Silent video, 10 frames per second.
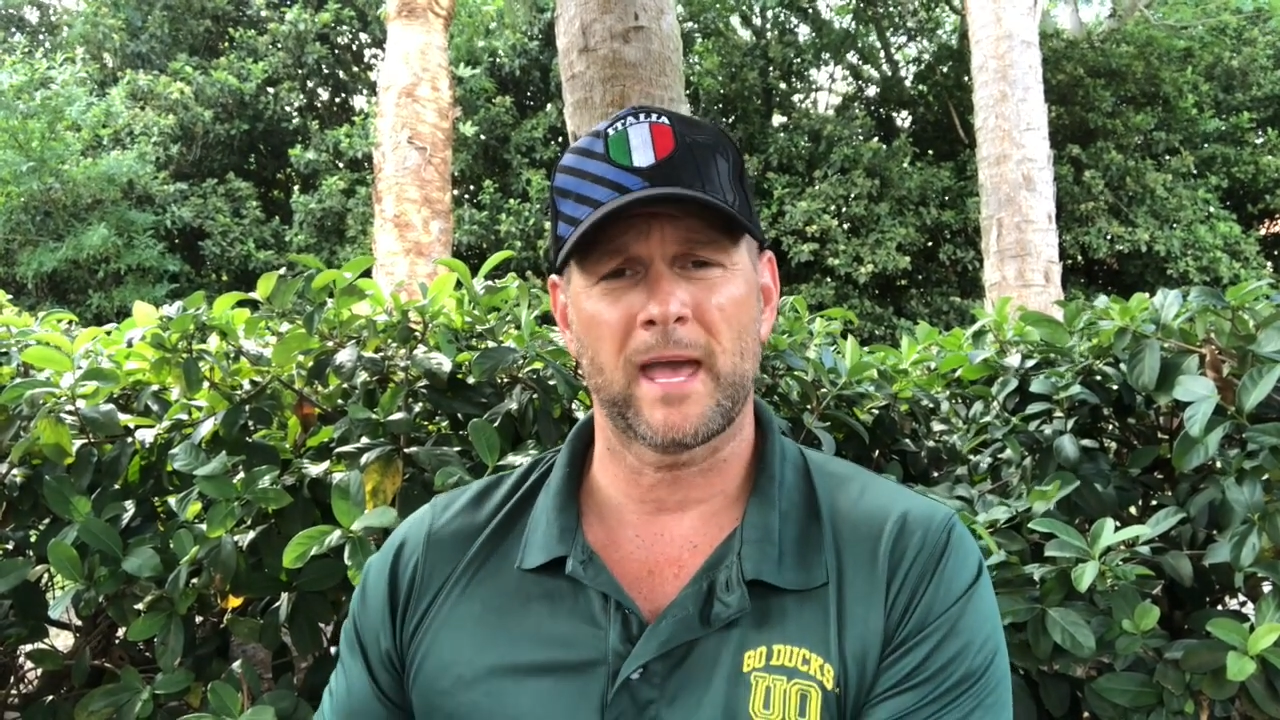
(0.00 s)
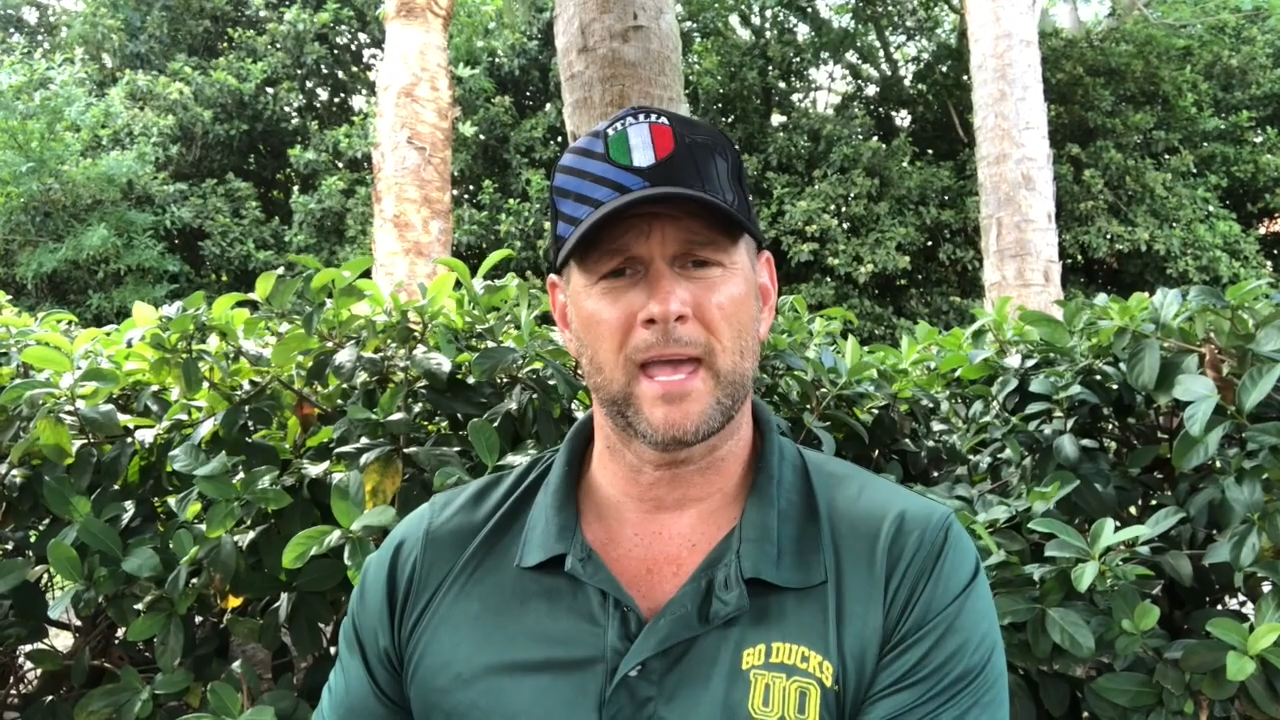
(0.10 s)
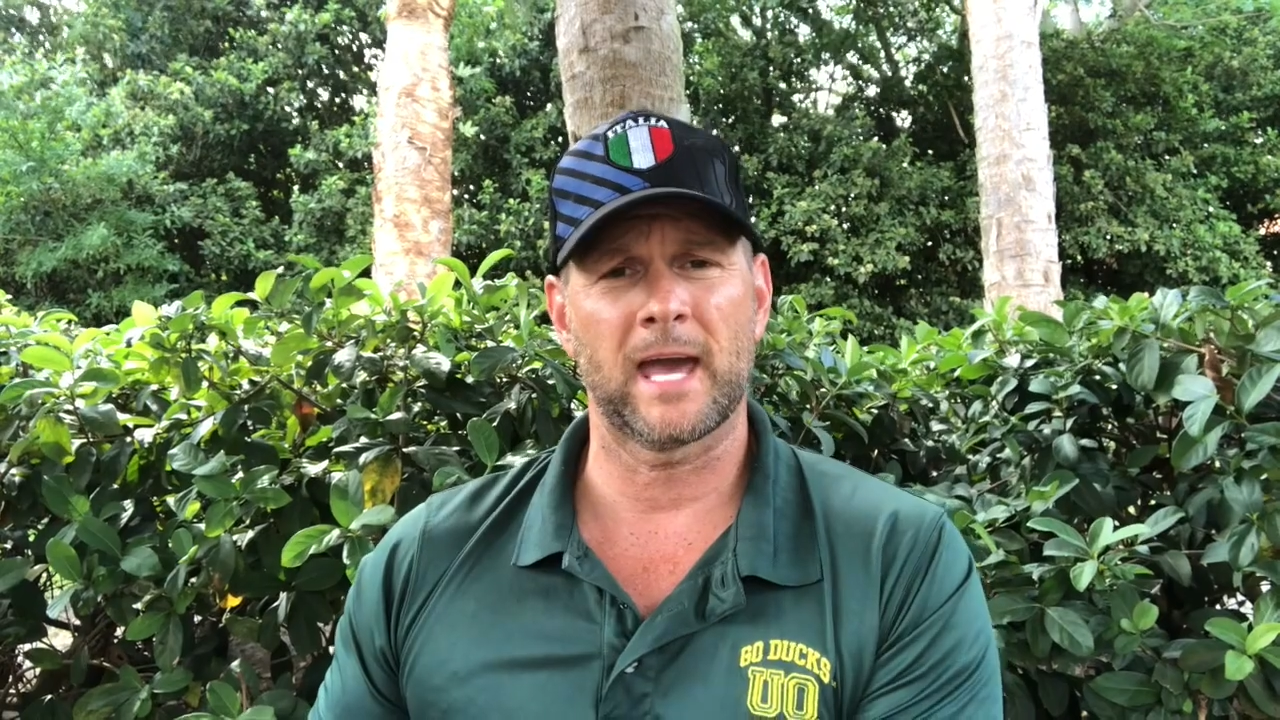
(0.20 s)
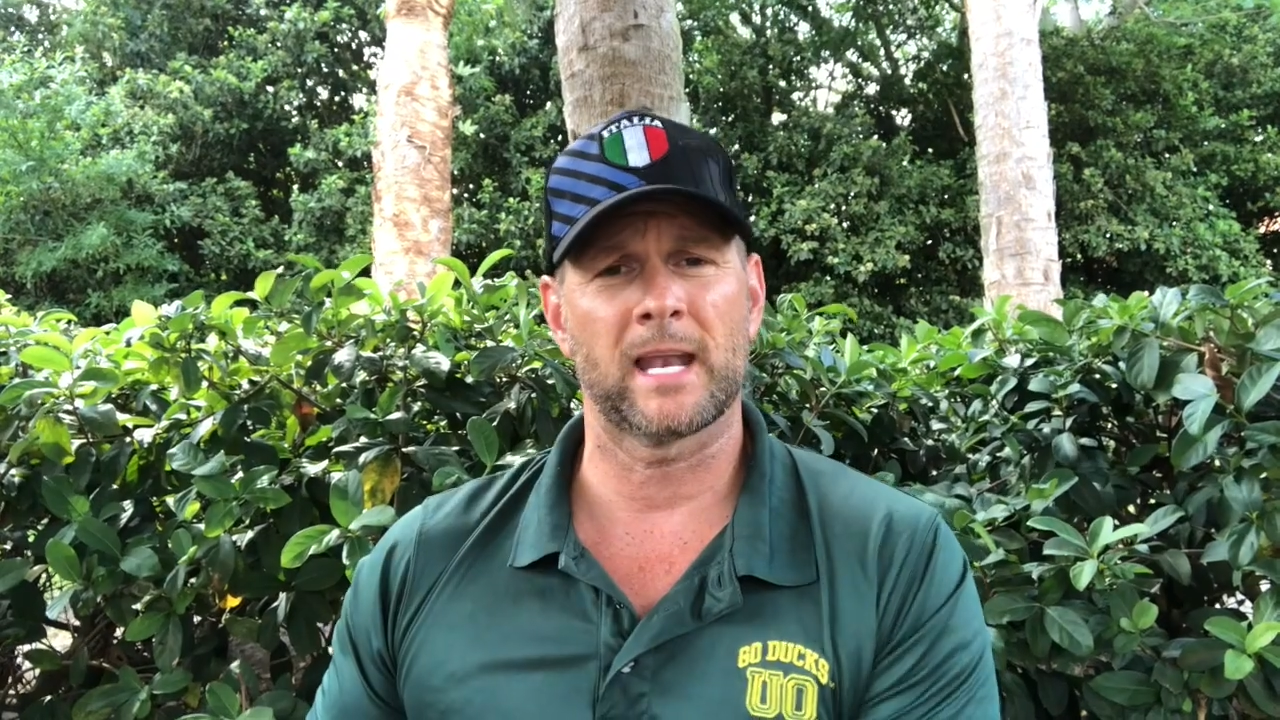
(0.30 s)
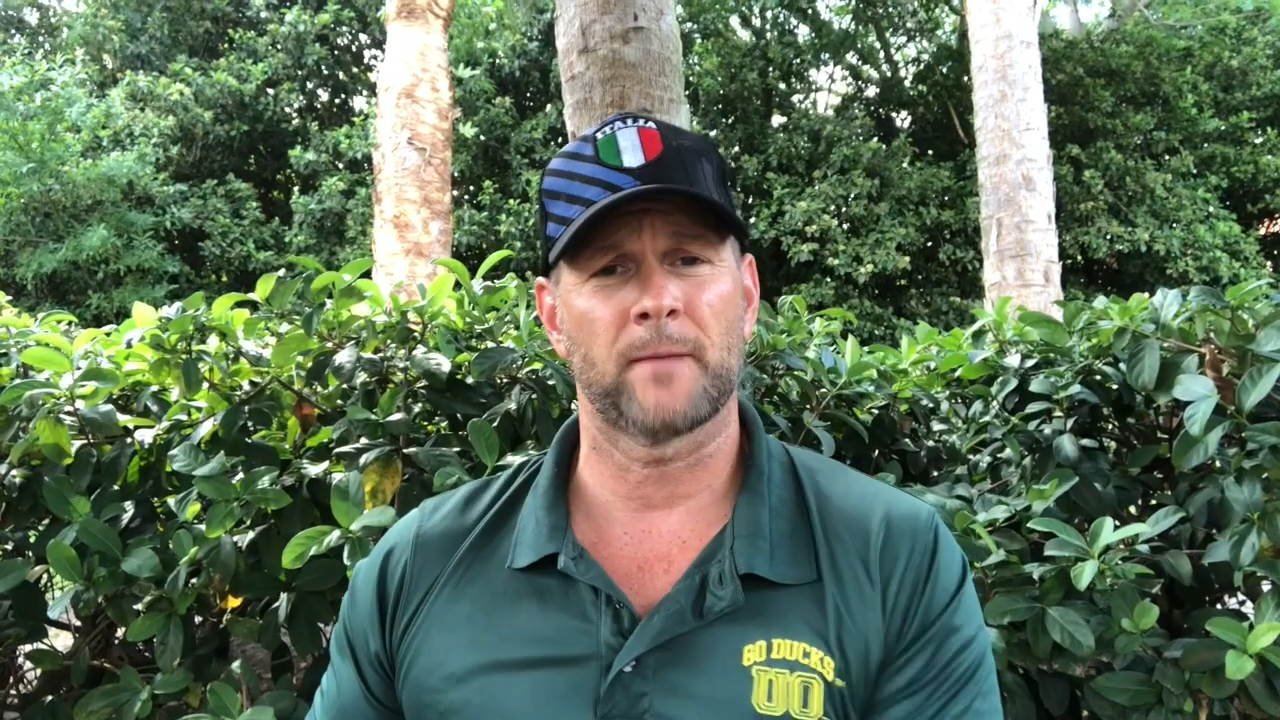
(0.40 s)

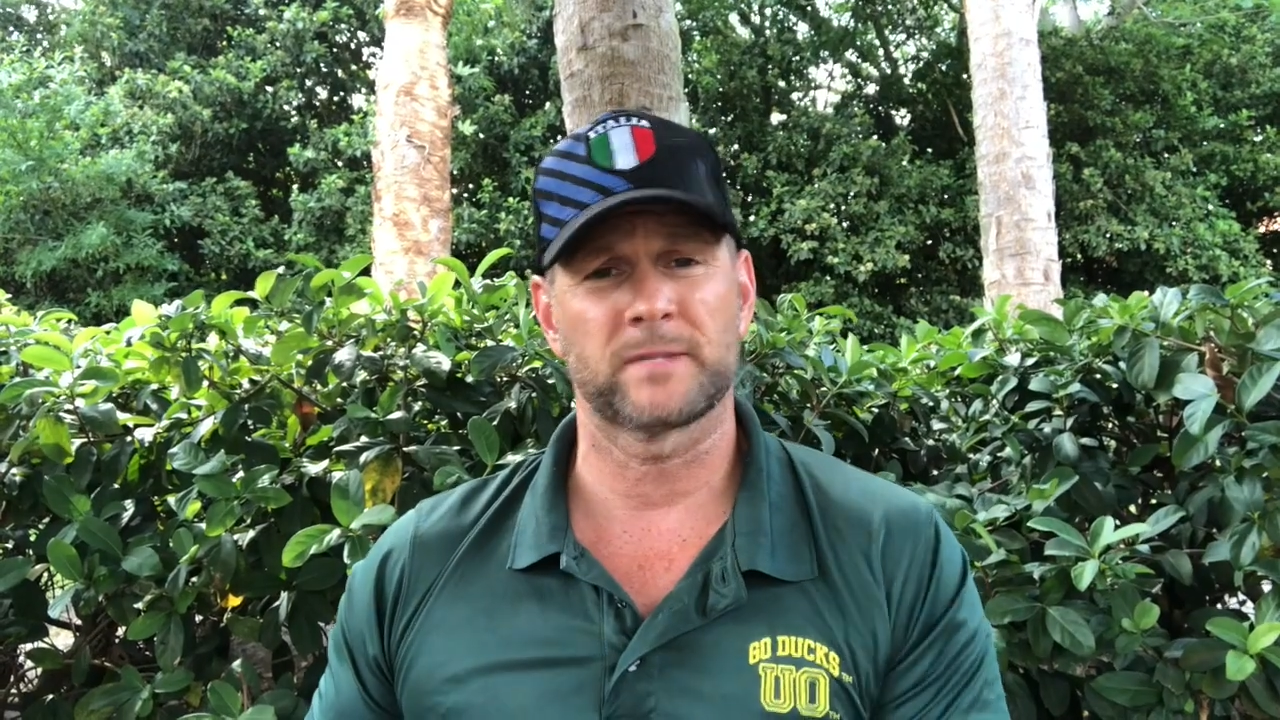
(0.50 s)
and I'm